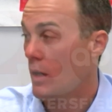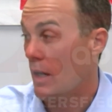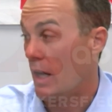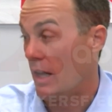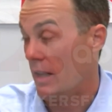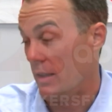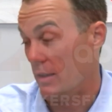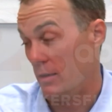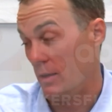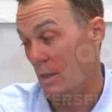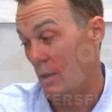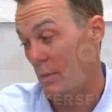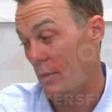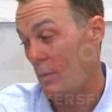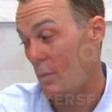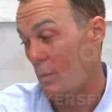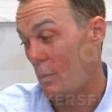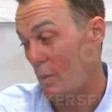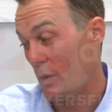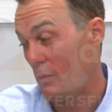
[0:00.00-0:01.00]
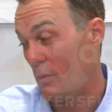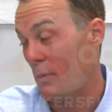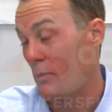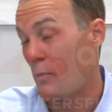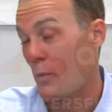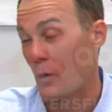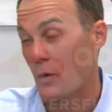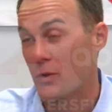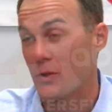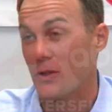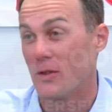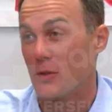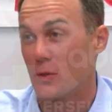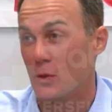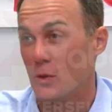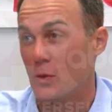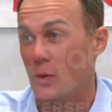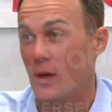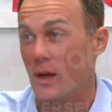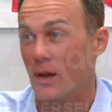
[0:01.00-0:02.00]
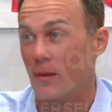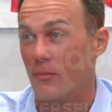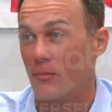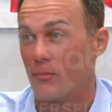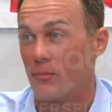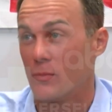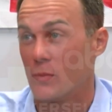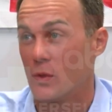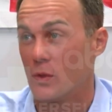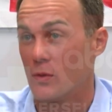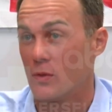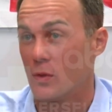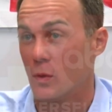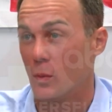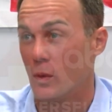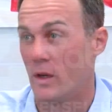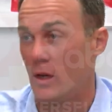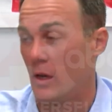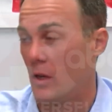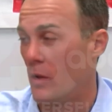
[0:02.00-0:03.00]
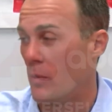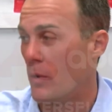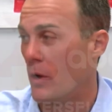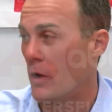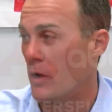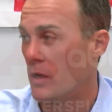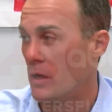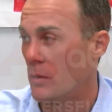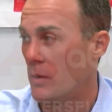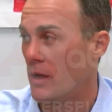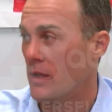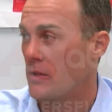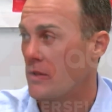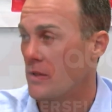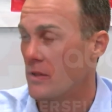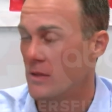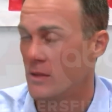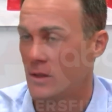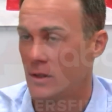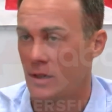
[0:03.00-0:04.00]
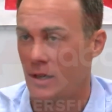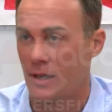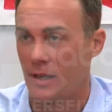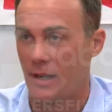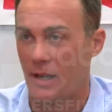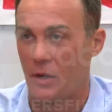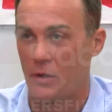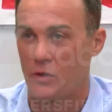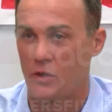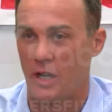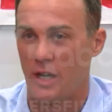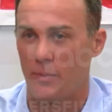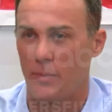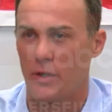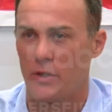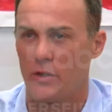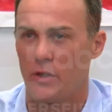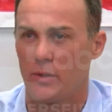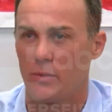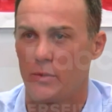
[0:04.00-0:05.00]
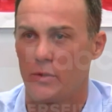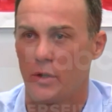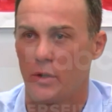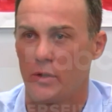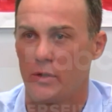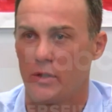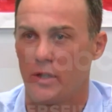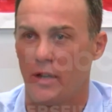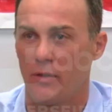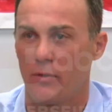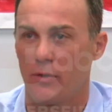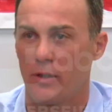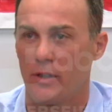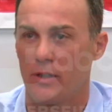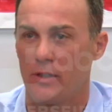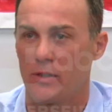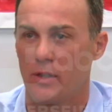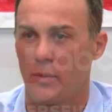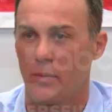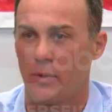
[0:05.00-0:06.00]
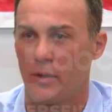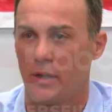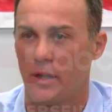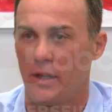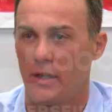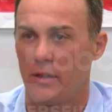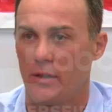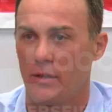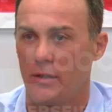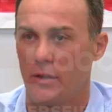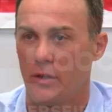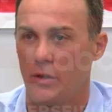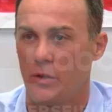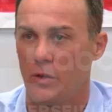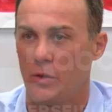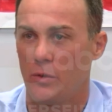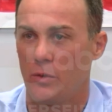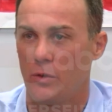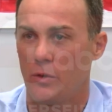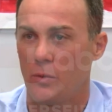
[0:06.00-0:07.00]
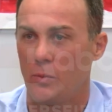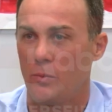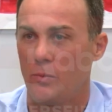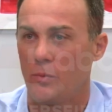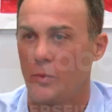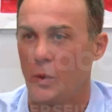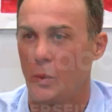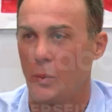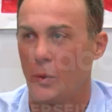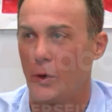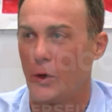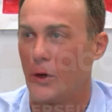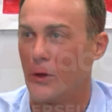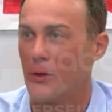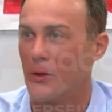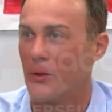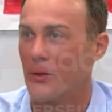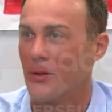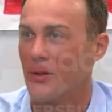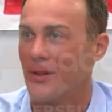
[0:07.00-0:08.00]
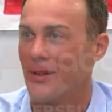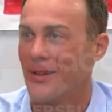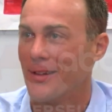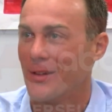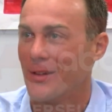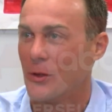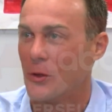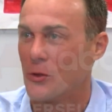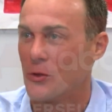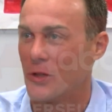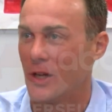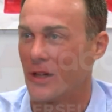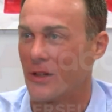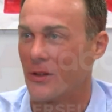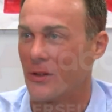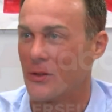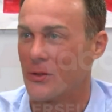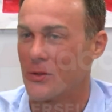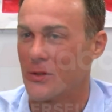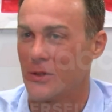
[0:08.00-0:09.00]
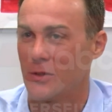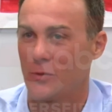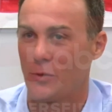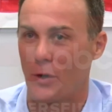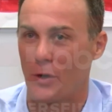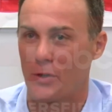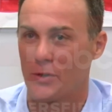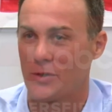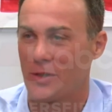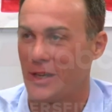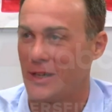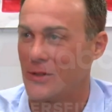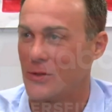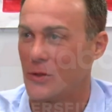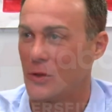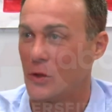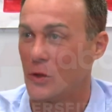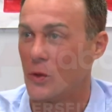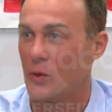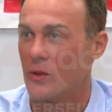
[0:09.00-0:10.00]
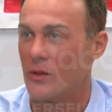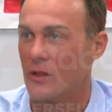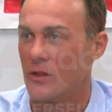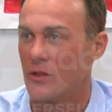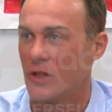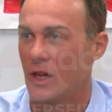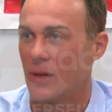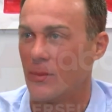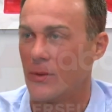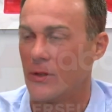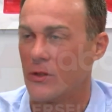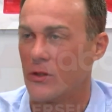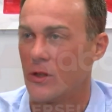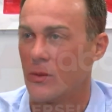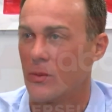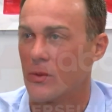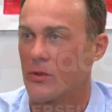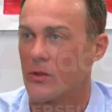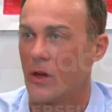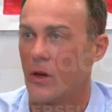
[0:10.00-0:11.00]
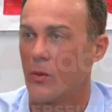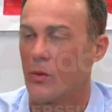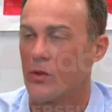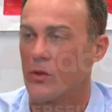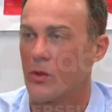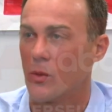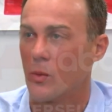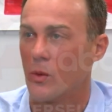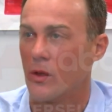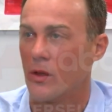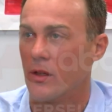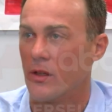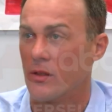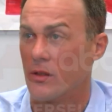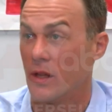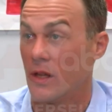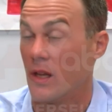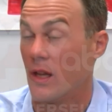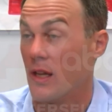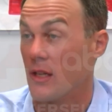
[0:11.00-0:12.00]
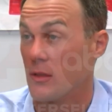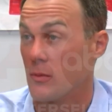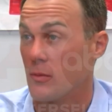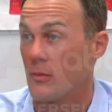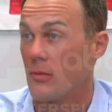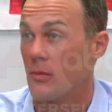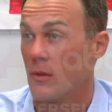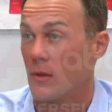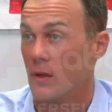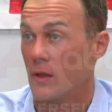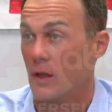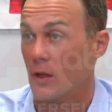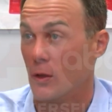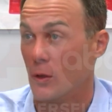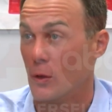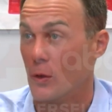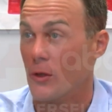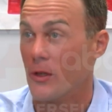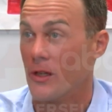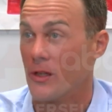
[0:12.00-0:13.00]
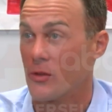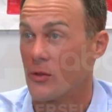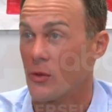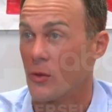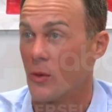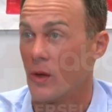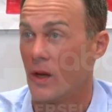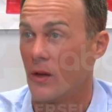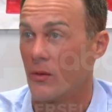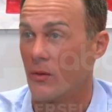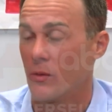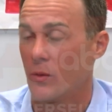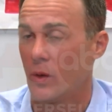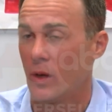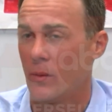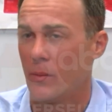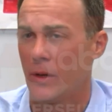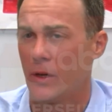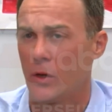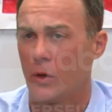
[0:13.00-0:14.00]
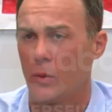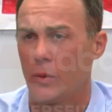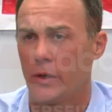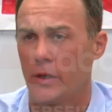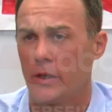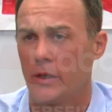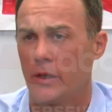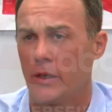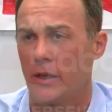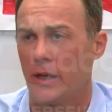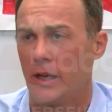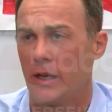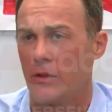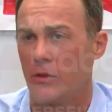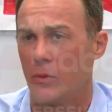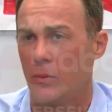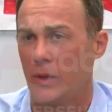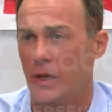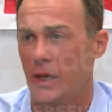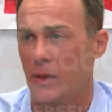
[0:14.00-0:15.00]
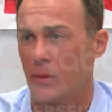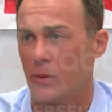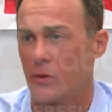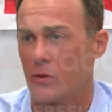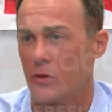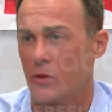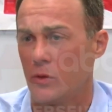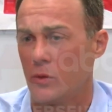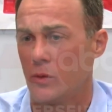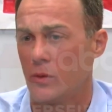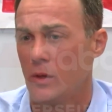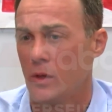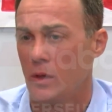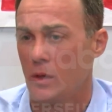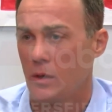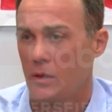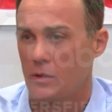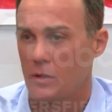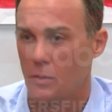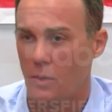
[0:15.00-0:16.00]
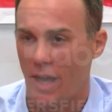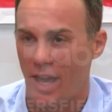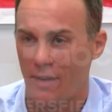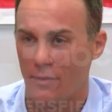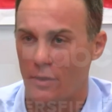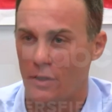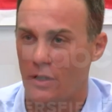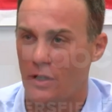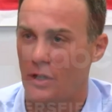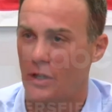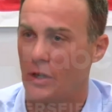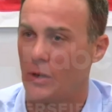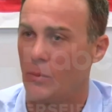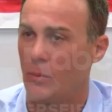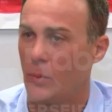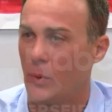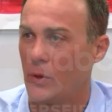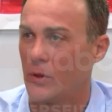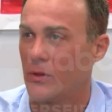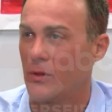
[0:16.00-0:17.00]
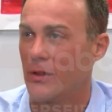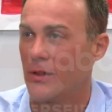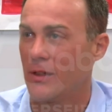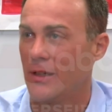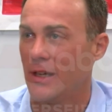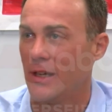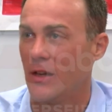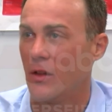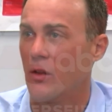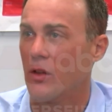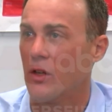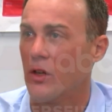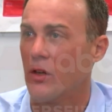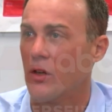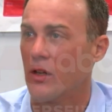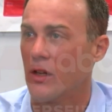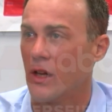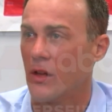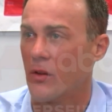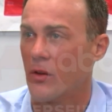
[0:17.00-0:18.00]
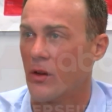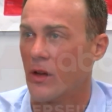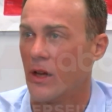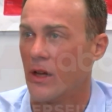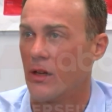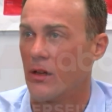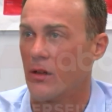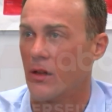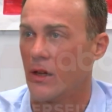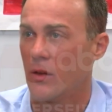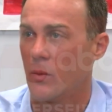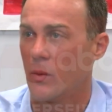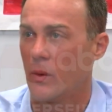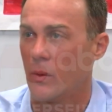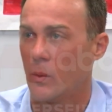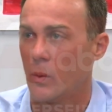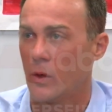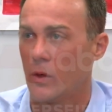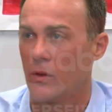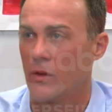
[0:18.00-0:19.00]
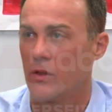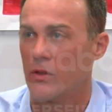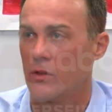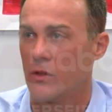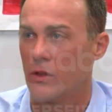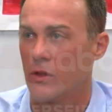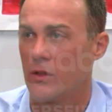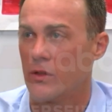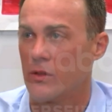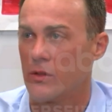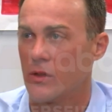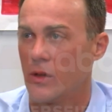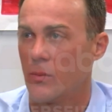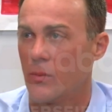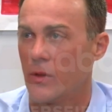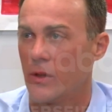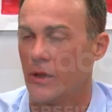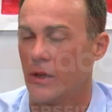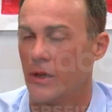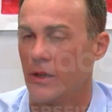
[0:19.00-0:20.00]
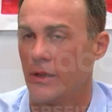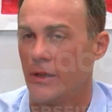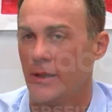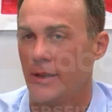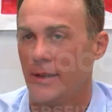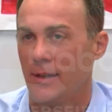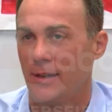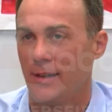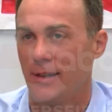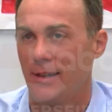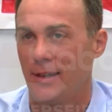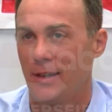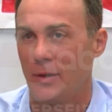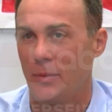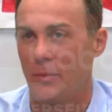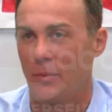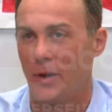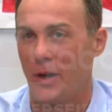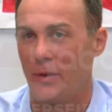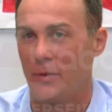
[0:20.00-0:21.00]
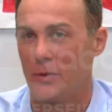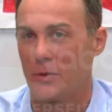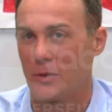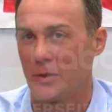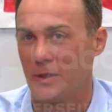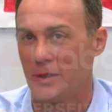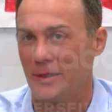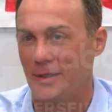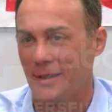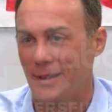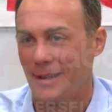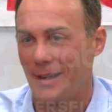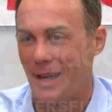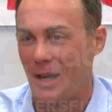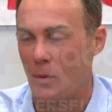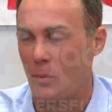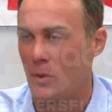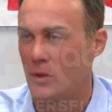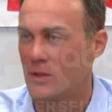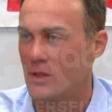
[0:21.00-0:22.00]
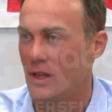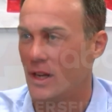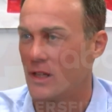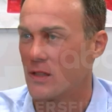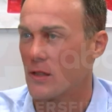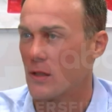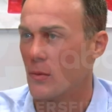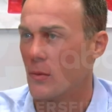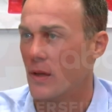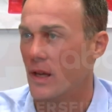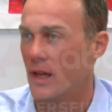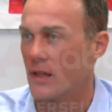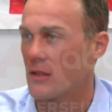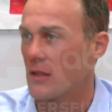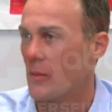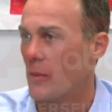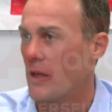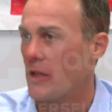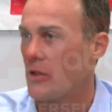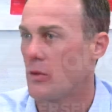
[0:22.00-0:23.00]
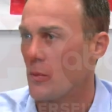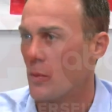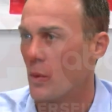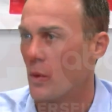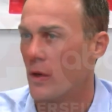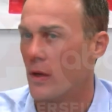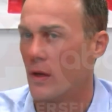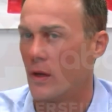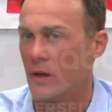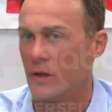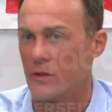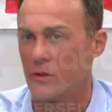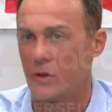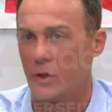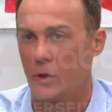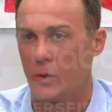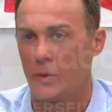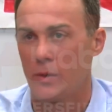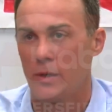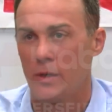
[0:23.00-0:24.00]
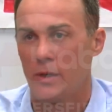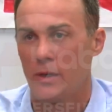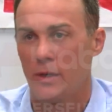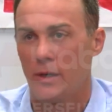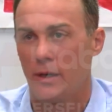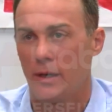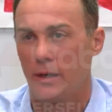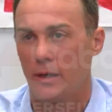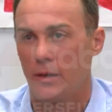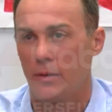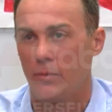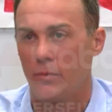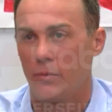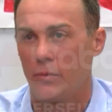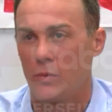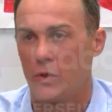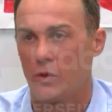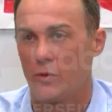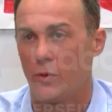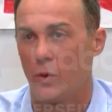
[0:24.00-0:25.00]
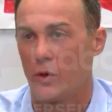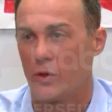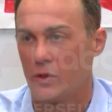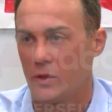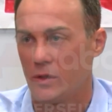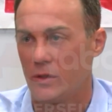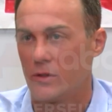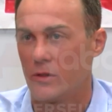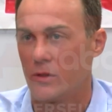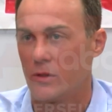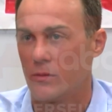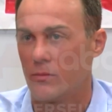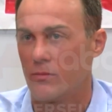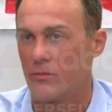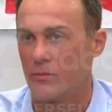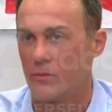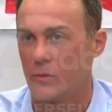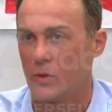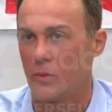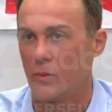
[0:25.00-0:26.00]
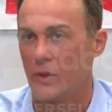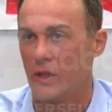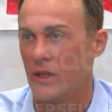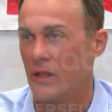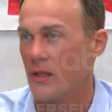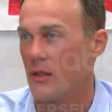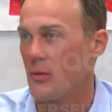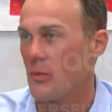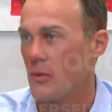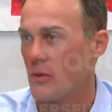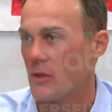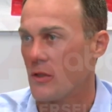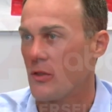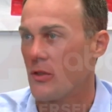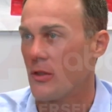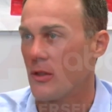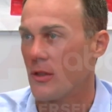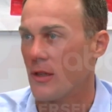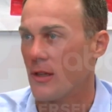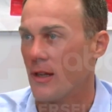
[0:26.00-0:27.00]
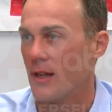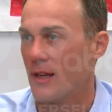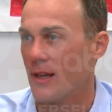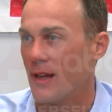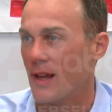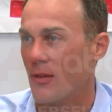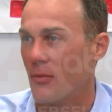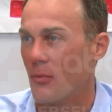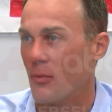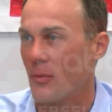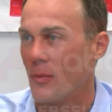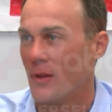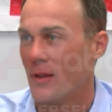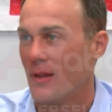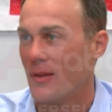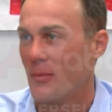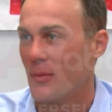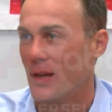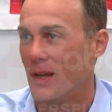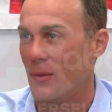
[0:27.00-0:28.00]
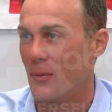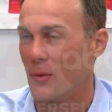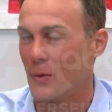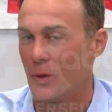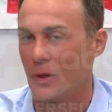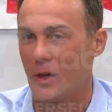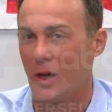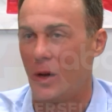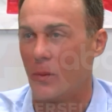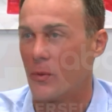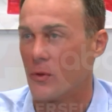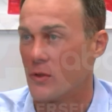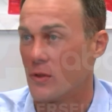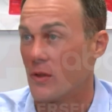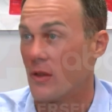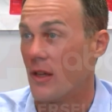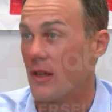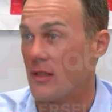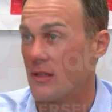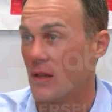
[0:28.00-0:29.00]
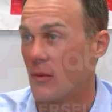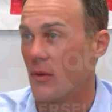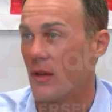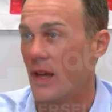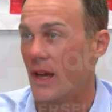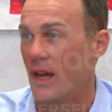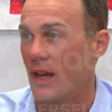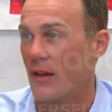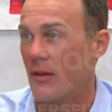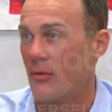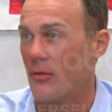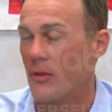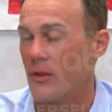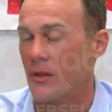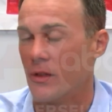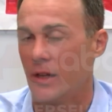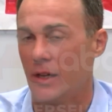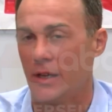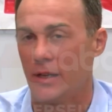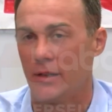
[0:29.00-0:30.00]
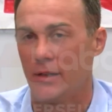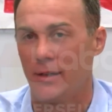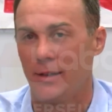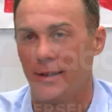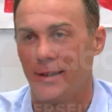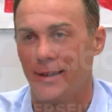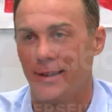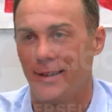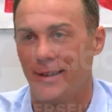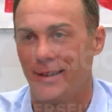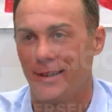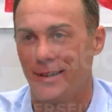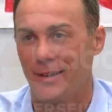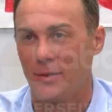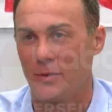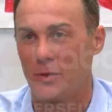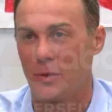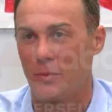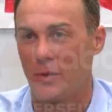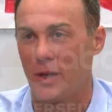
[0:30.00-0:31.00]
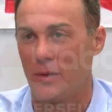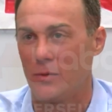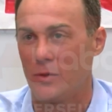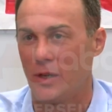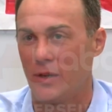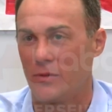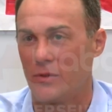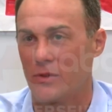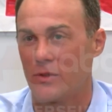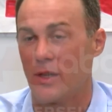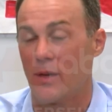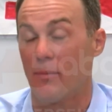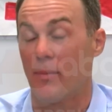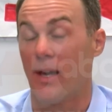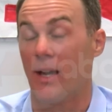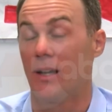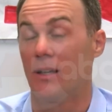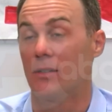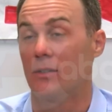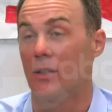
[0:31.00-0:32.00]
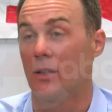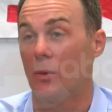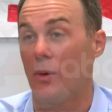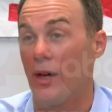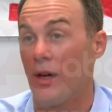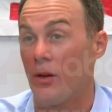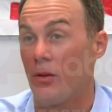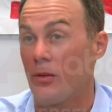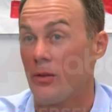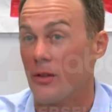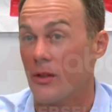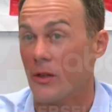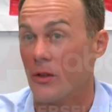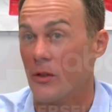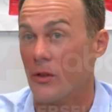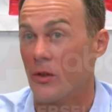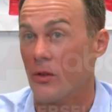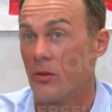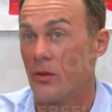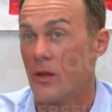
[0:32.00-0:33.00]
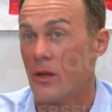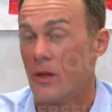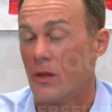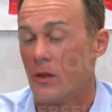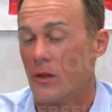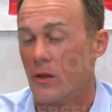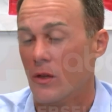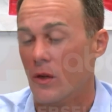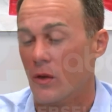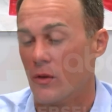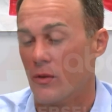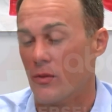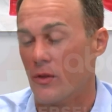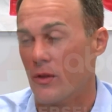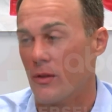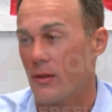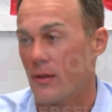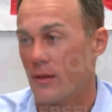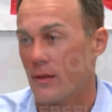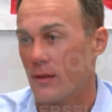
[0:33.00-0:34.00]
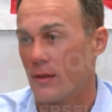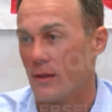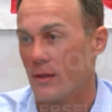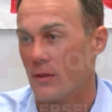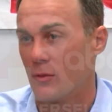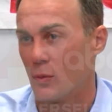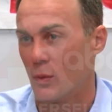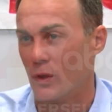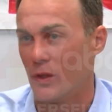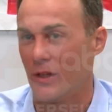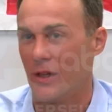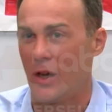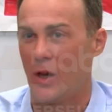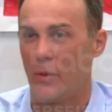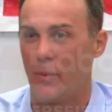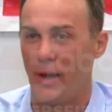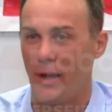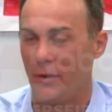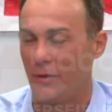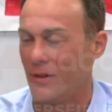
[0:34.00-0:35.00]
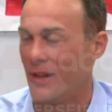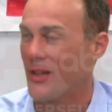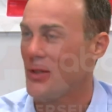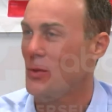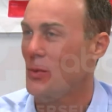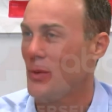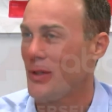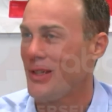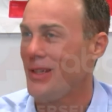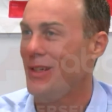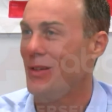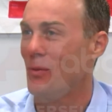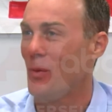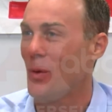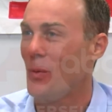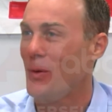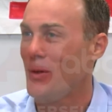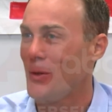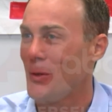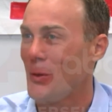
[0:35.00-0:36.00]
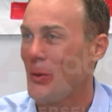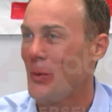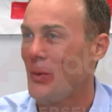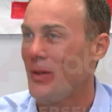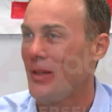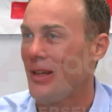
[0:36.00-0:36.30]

I, you know, we've been fortunate to, um, to, to win all the marquee races and, and now championships. So it's definitely something that you know you, you, you put on your, your checklist as far as things to do, and the championship is always the one that, that has eluded us throughout throughout my career. And, and to be able to to have a year and put the end of the year together like like we were this year is something that um, obviously kind of puts an exclam exclamation point on it. So um, just fortunate to, to be in this position and, and have been able to accomplish the things that we have. And, and uh, sometimes you have to step back and say, wow, you know, you don't, you don't even, it's really all about next week and what we do.